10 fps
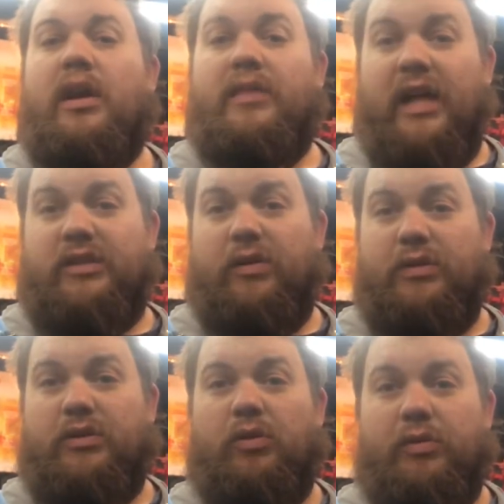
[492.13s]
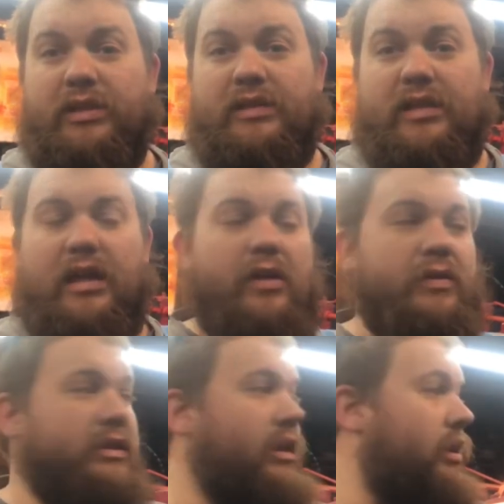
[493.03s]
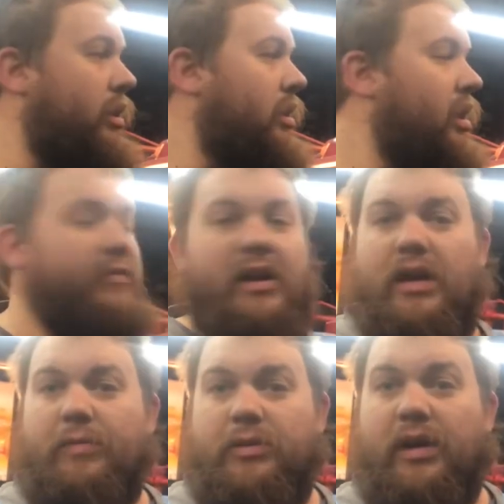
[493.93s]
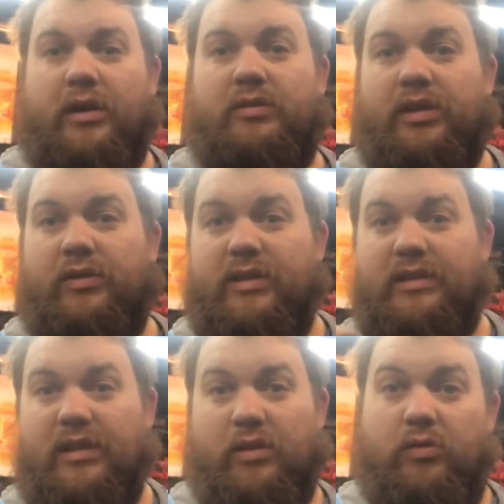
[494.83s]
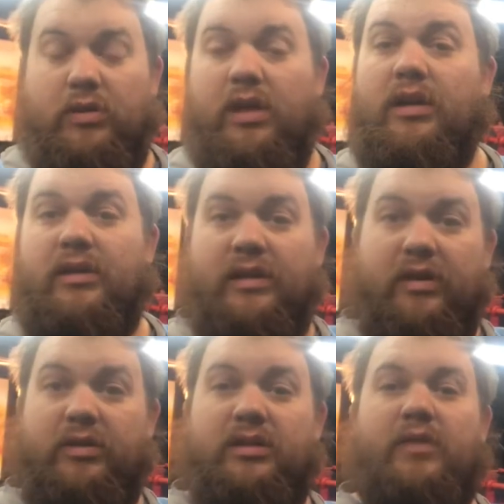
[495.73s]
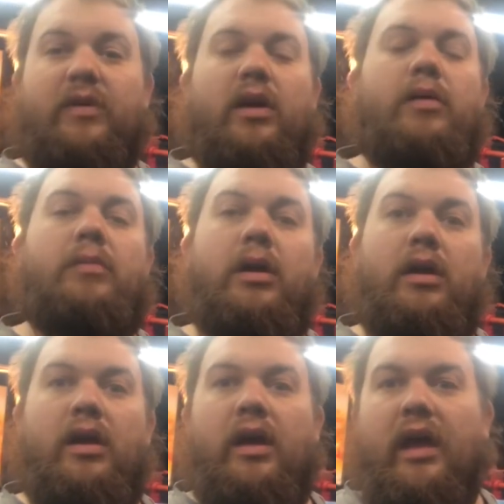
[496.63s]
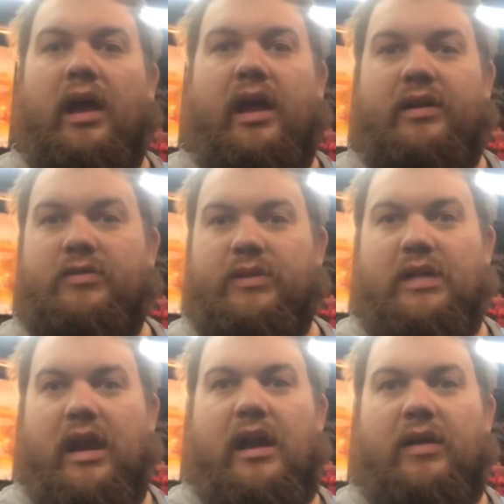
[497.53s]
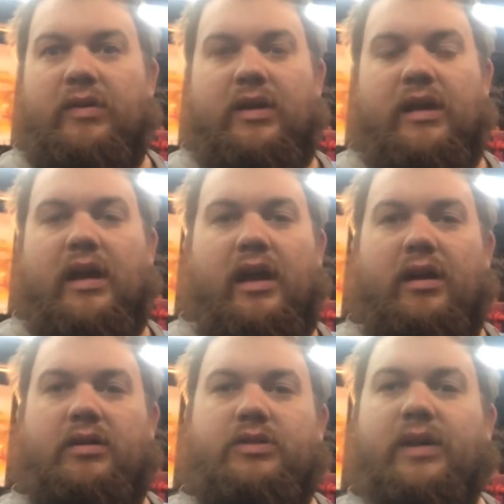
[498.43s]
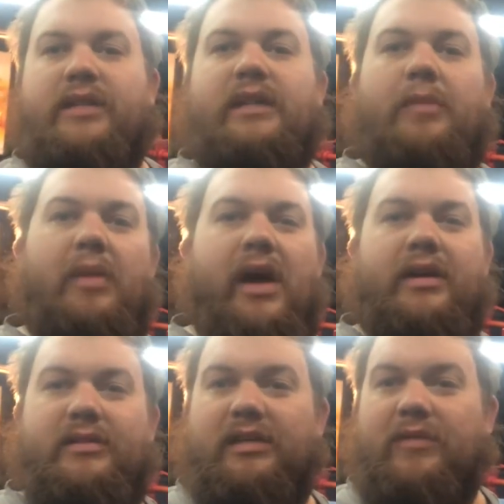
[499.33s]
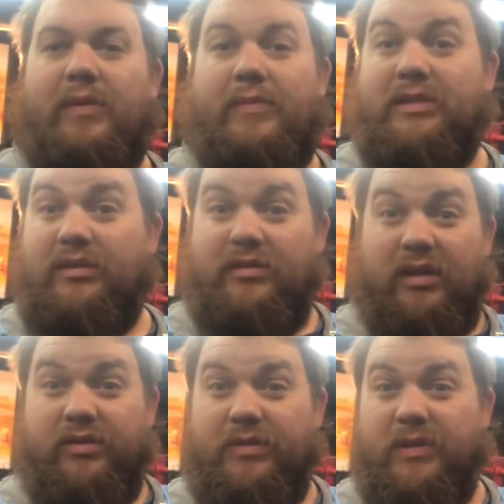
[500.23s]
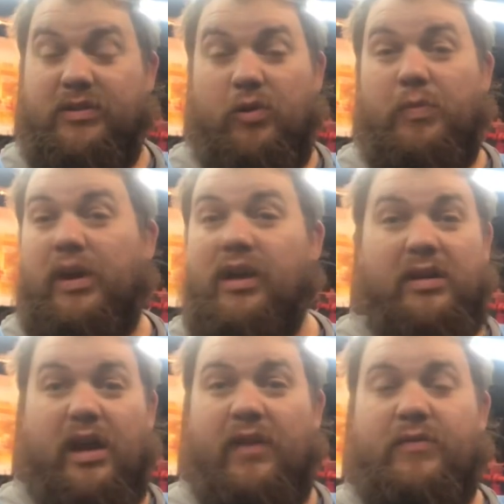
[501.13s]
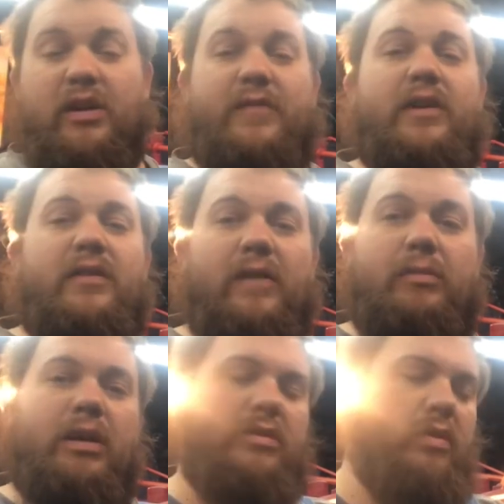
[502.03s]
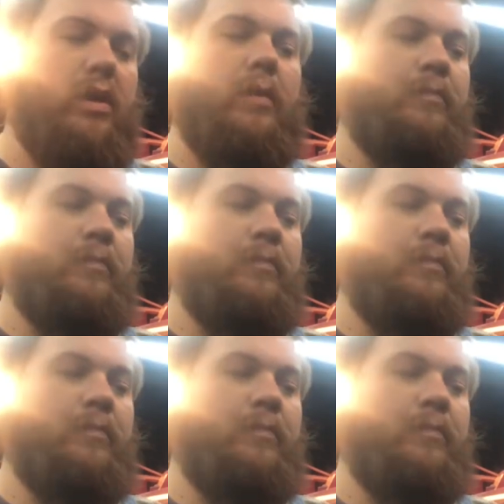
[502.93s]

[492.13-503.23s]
that's always cool when you see that. I always like, I've had a couple tractors that you can see the old dealer stuff on them. And it's always kind of neat when you can kind of trace that back and see if maybe it's still a dealership that's open, kind of try and find the family history